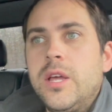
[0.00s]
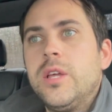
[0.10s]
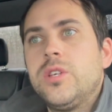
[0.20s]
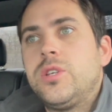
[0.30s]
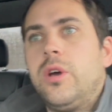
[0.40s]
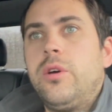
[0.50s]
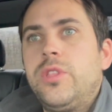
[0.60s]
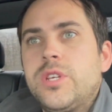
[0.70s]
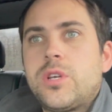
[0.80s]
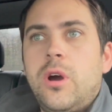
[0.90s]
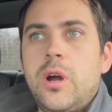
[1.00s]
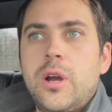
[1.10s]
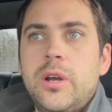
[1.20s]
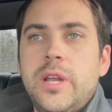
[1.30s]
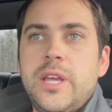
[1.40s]
So this
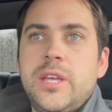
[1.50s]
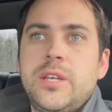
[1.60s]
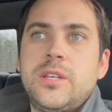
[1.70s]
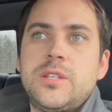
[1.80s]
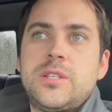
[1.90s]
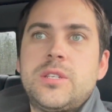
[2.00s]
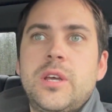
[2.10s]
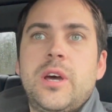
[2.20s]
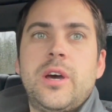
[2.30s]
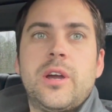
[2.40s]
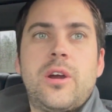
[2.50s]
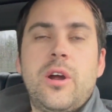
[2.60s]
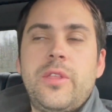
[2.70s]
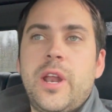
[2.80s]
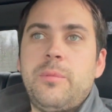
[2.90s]
car is a
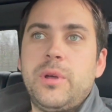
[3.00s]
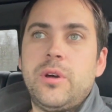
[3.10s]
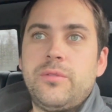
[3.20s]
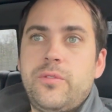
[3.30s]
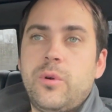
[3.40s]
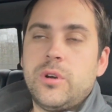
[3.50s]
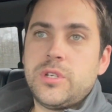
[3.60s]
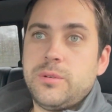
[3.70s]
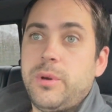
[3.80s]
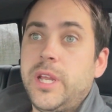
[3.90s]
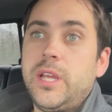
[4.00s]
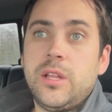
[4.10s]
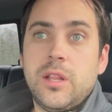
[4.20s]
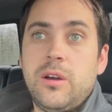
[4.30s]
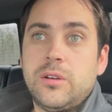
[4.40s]
car that I built for somebody
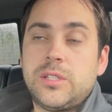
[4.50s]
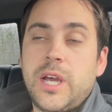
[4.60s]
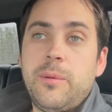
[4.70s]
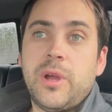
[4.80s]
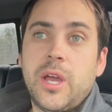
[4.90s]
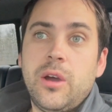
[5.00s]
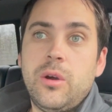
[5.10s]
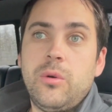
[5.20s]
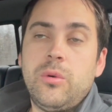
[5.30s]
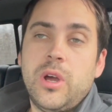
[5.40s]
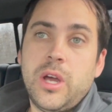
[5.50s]
a long time ago.